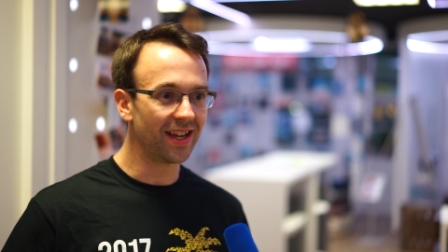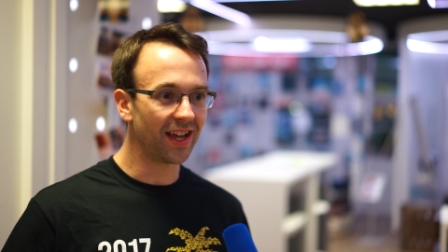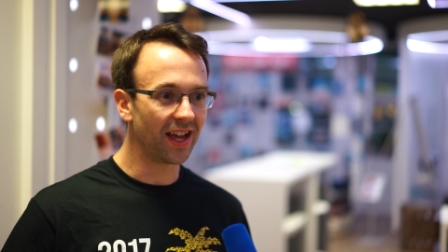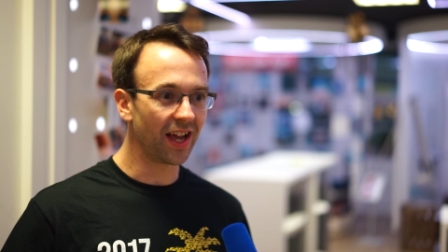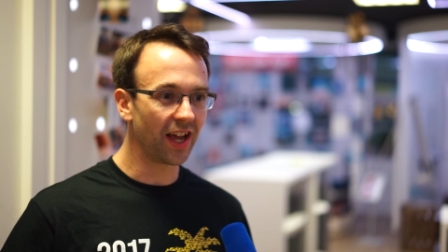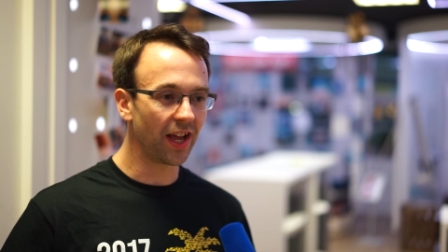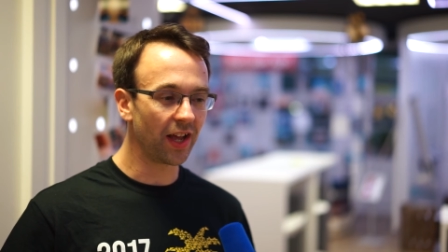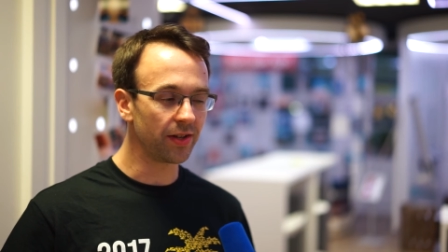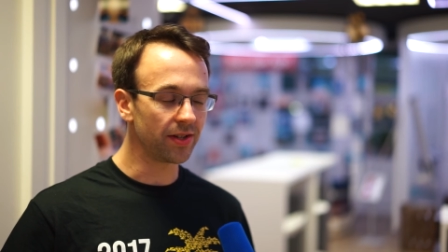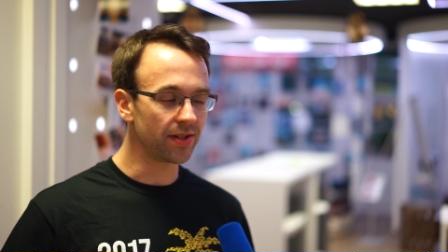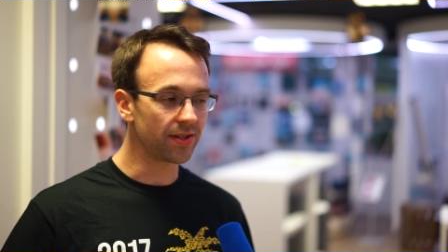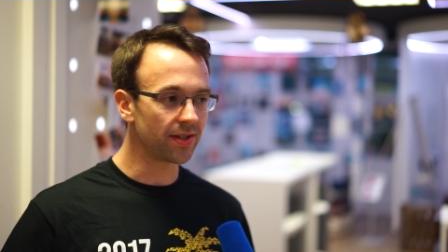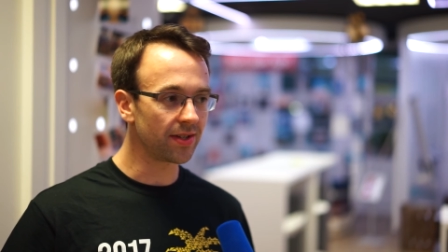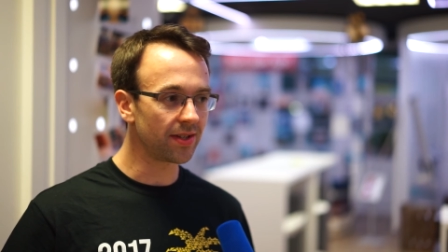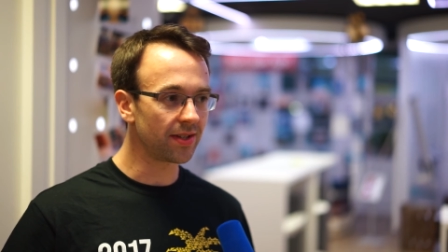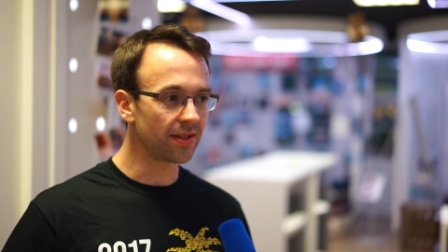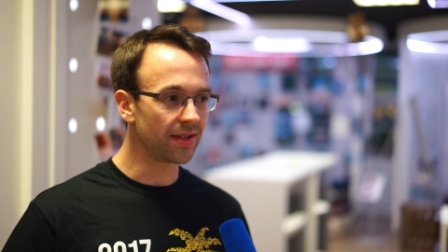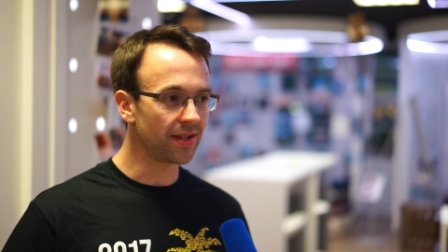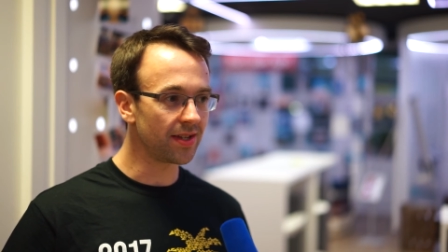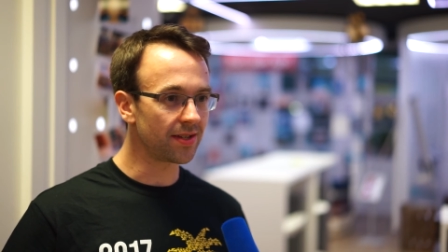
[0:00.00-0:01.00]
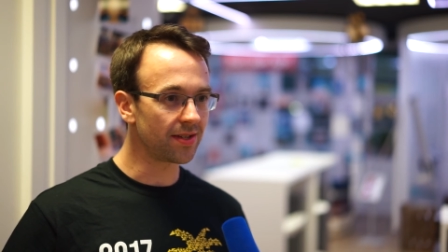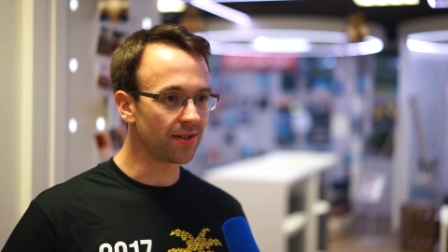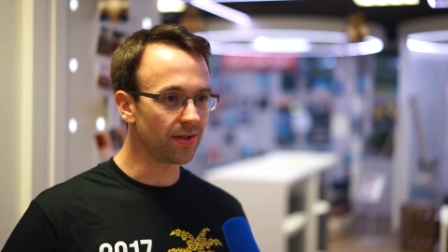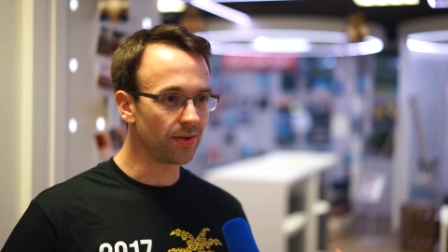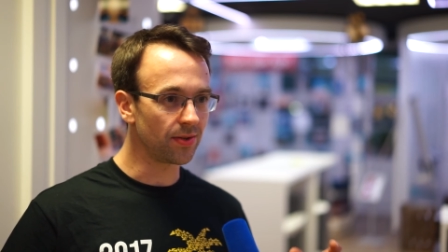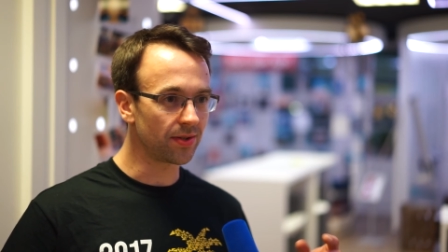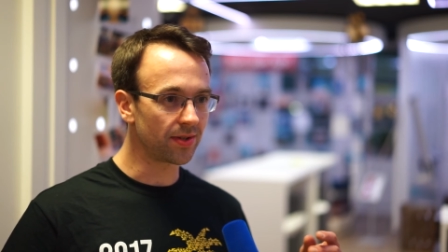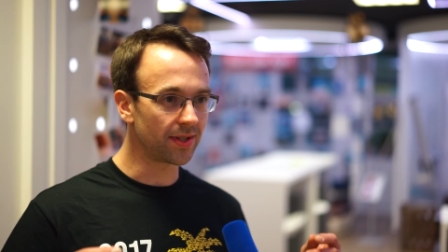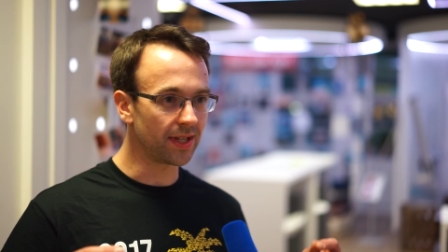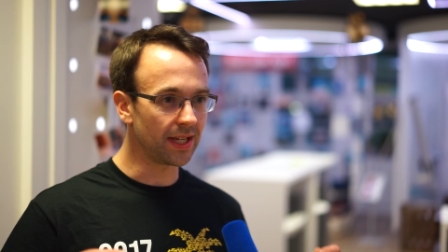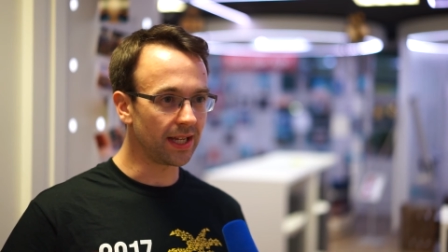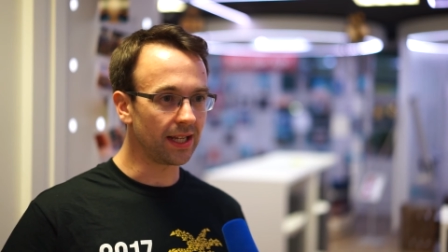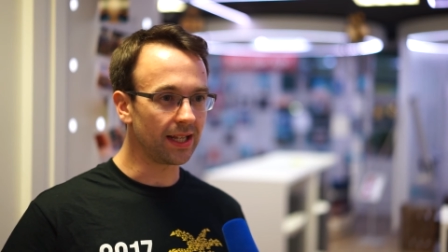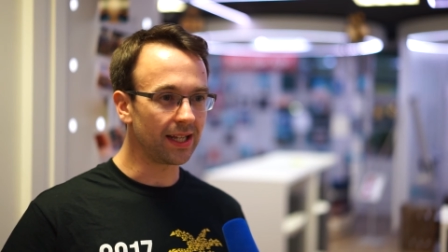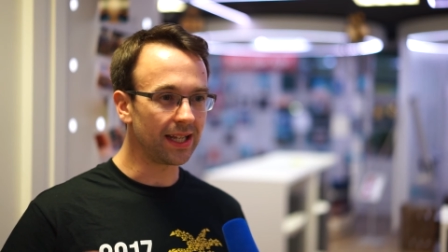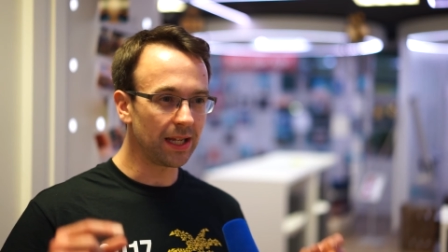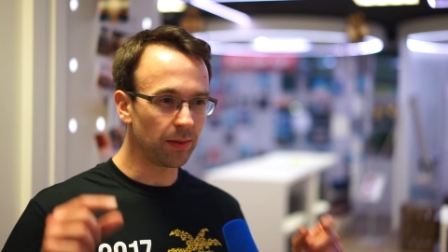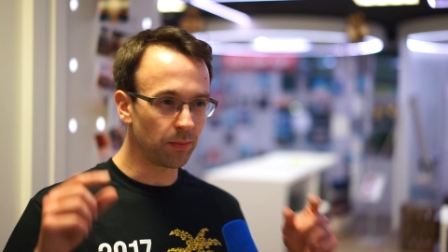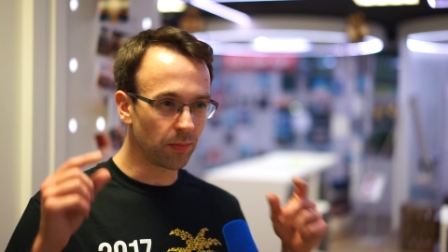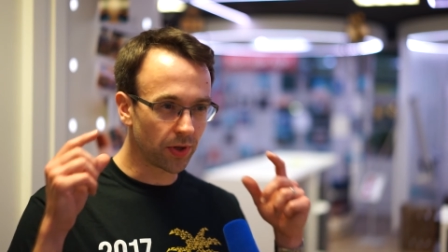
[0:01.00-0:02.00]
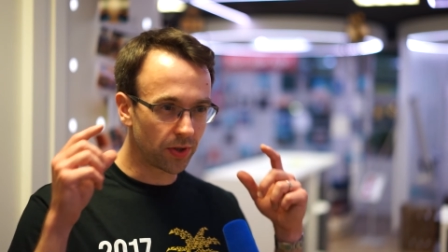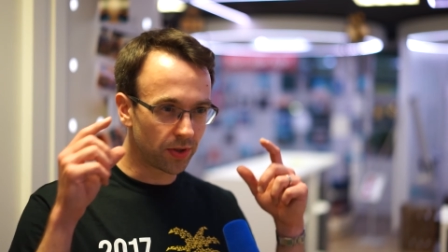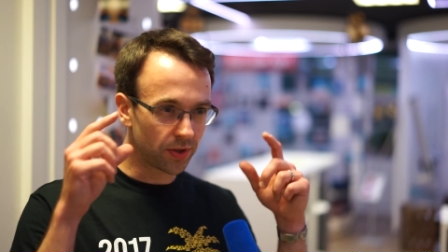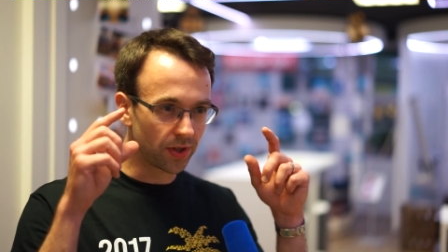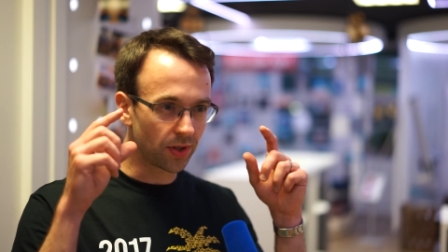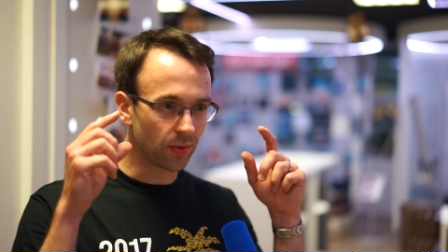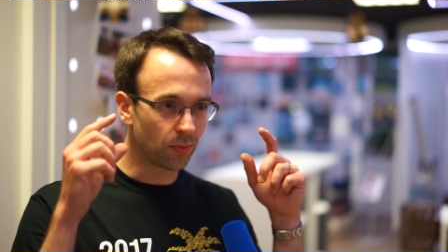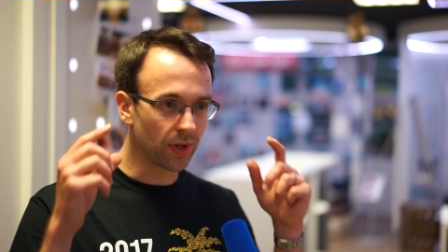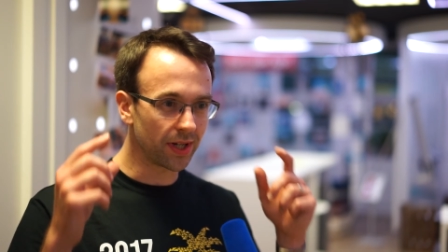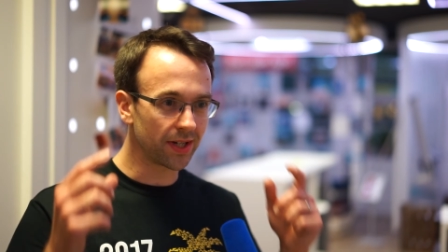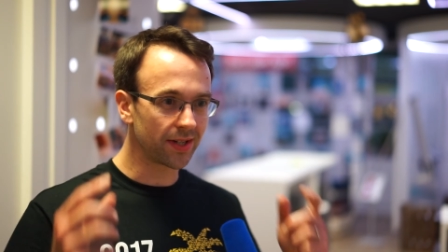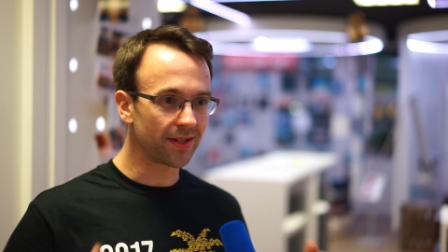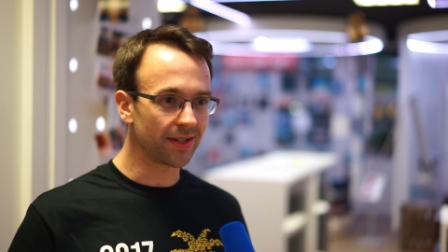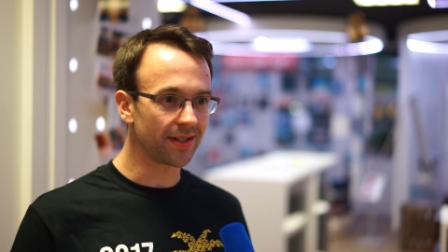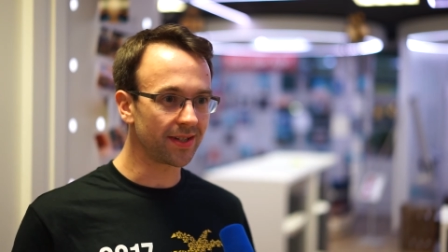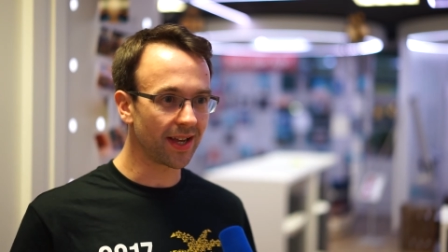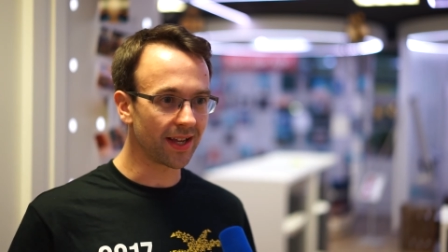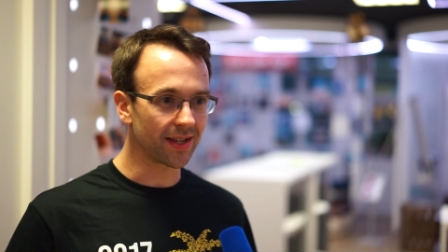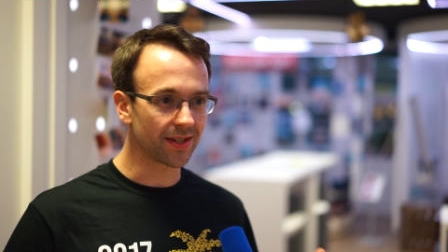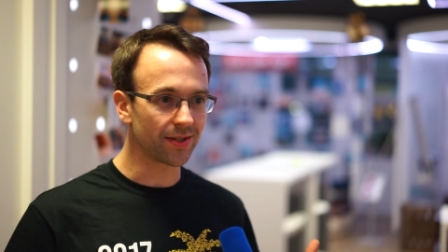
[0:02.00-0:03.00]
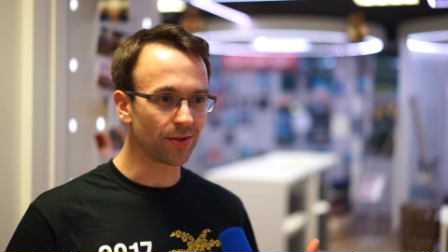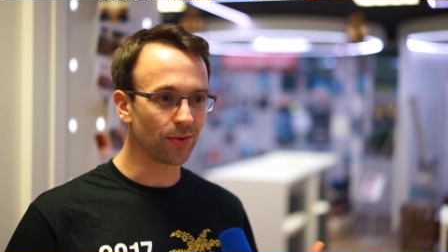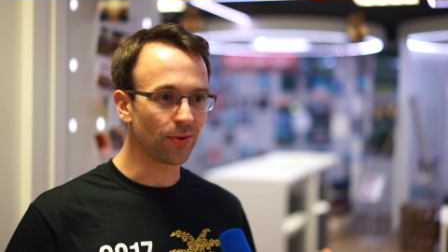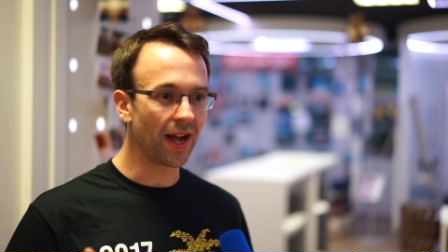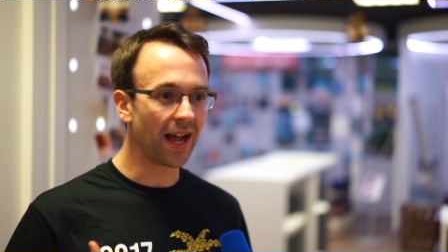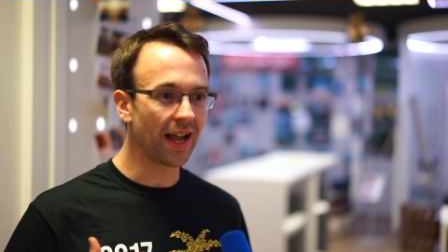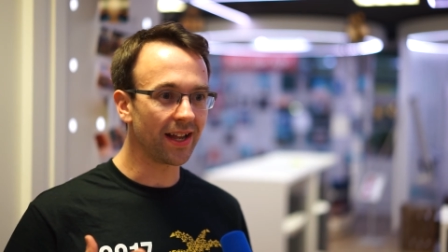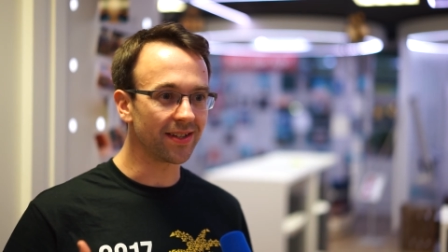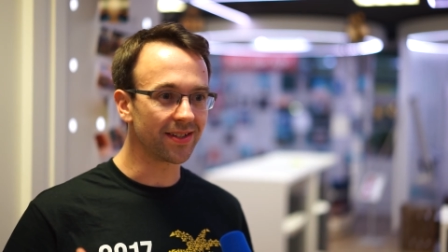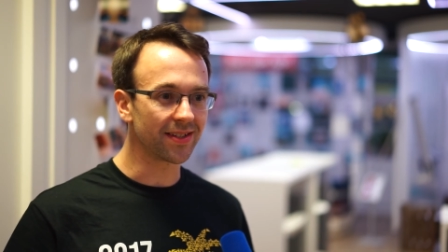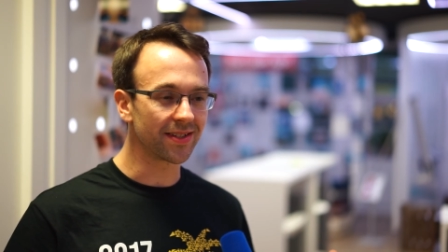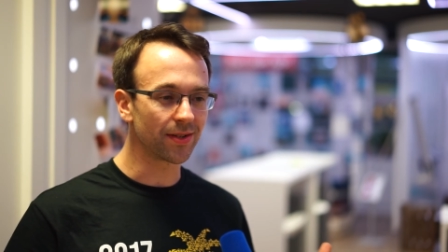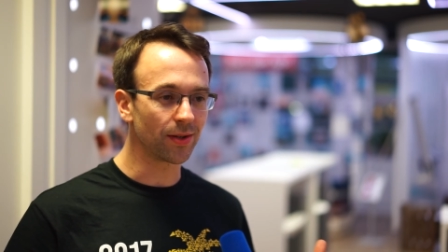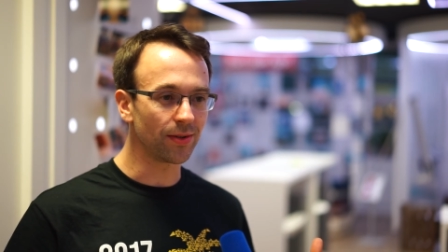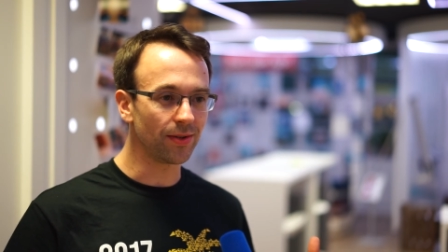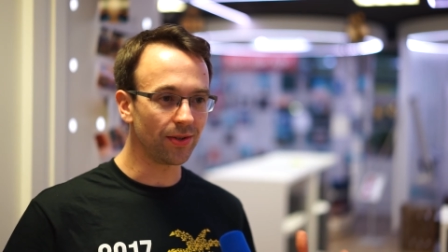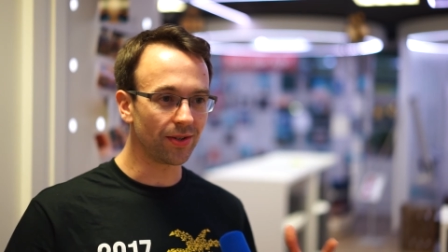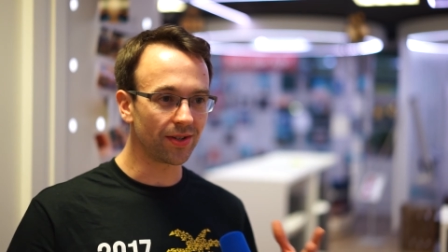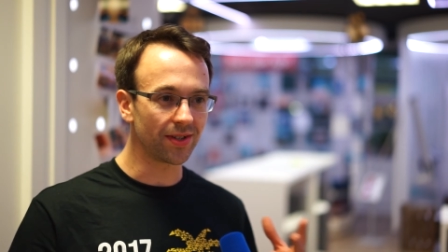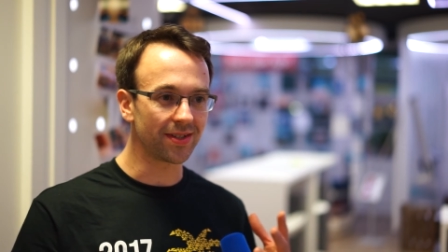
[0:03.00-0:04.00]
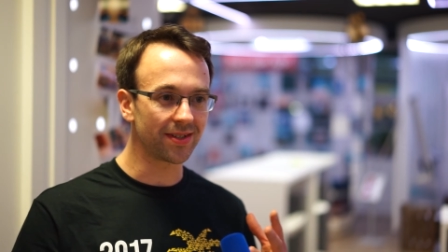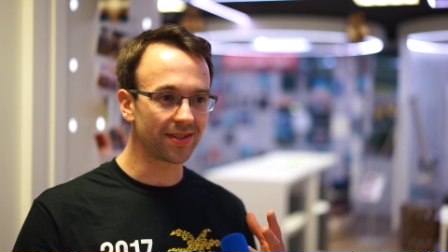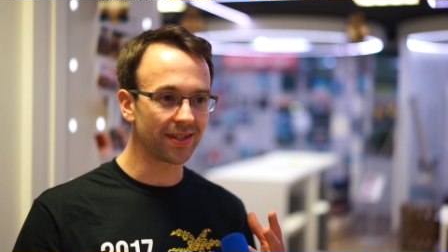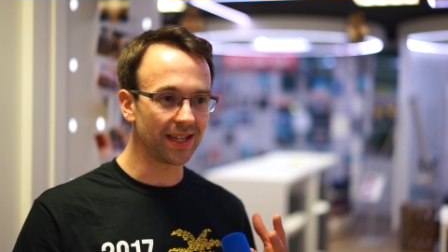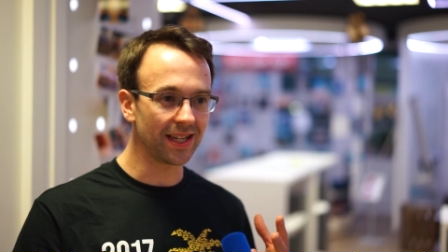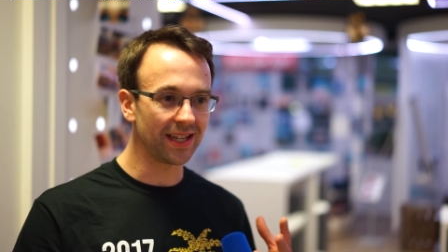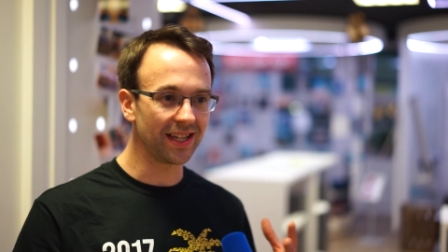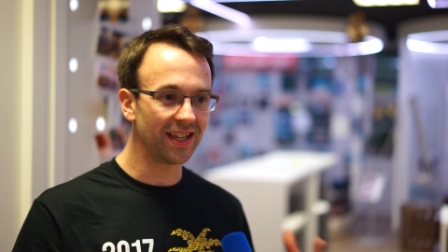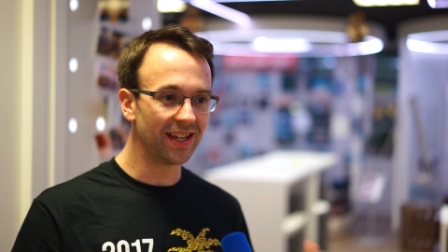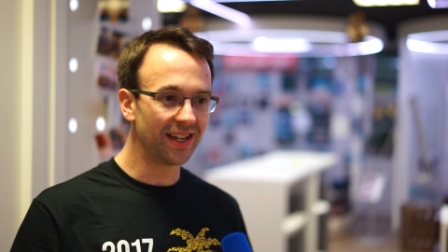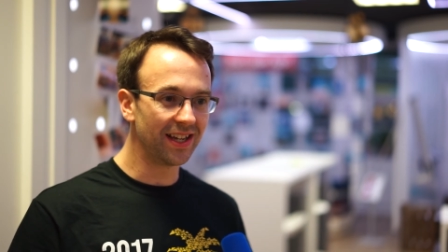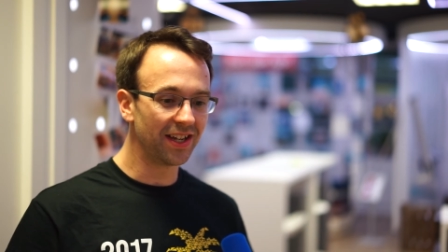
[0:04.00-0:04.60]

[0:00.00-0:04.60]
and this used the leap motion which detects your hands, so you could see